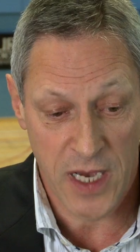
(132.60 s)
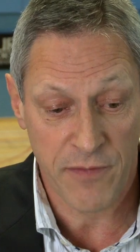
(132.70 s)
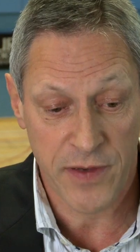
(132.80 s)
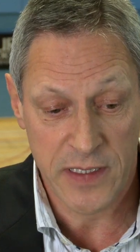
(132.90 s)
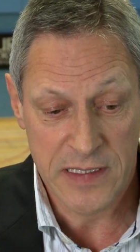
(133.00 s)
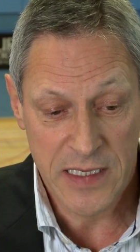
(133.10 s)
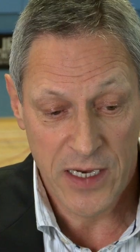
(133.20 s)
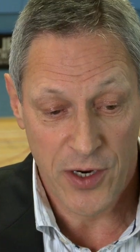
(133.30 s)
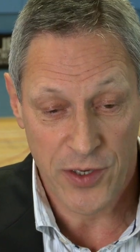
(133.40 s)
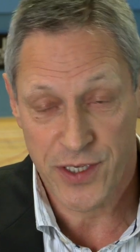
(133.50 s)
To have it
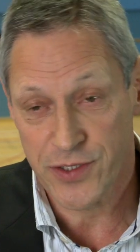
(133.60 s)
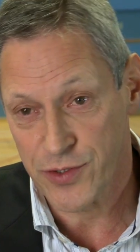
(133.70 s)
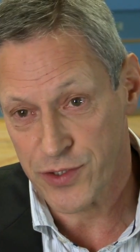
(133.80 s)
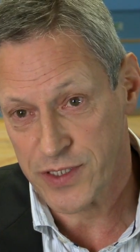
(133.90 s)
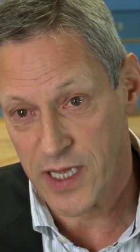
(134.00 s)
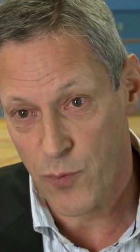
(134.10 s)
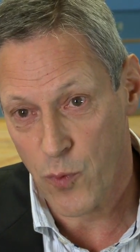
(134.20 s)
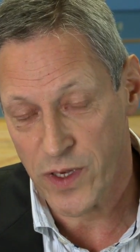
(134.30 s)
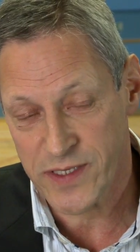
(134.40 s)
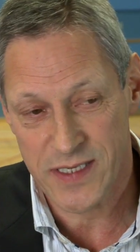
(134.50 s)
on your doorstep
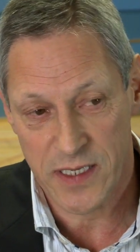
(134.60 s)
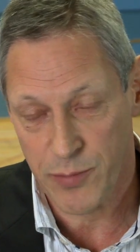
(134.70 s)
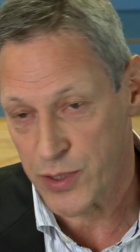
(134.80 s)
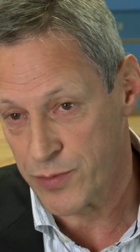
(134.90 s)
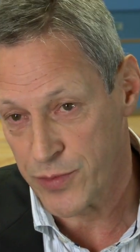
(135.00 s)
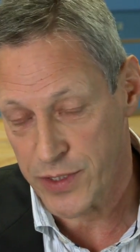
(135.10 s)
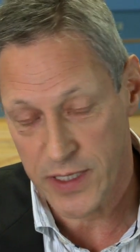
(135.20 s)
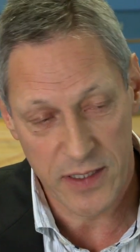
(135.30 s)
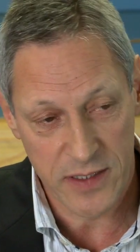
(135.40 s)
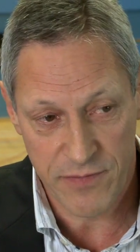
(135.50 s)
once in a blue moon,
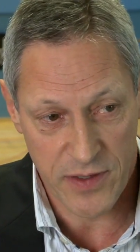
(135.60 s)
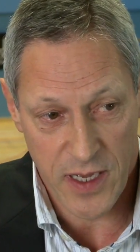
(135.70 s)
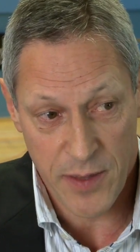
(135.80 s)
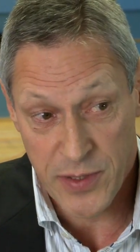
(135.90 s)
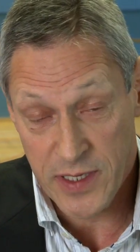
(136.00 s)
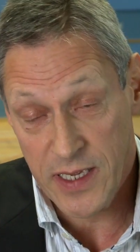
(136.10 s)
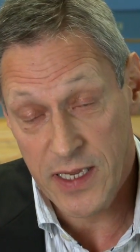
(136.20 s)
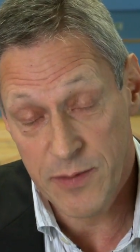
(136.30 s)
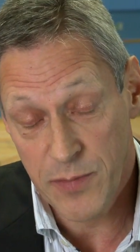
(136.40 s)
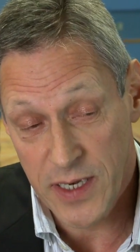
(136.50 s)
it'll never happen
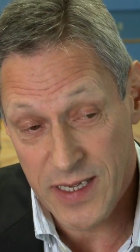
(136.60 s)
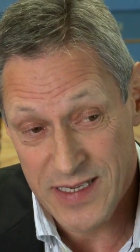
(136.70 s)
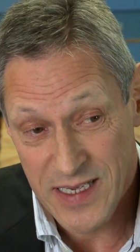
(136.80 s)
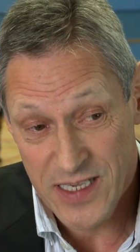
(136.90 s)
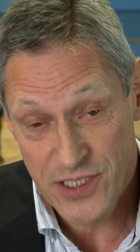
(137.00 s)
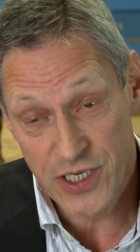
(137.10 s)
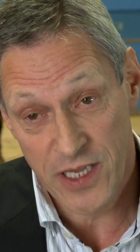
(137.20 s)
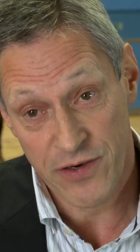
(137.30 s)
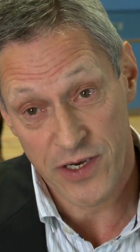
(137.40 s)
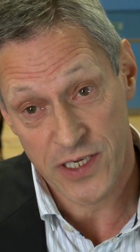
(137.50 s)
again in my
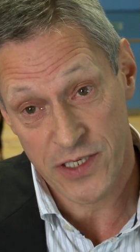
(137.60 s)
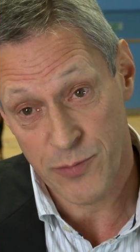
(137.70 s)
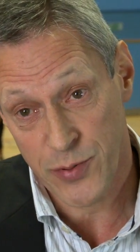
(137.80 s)
generation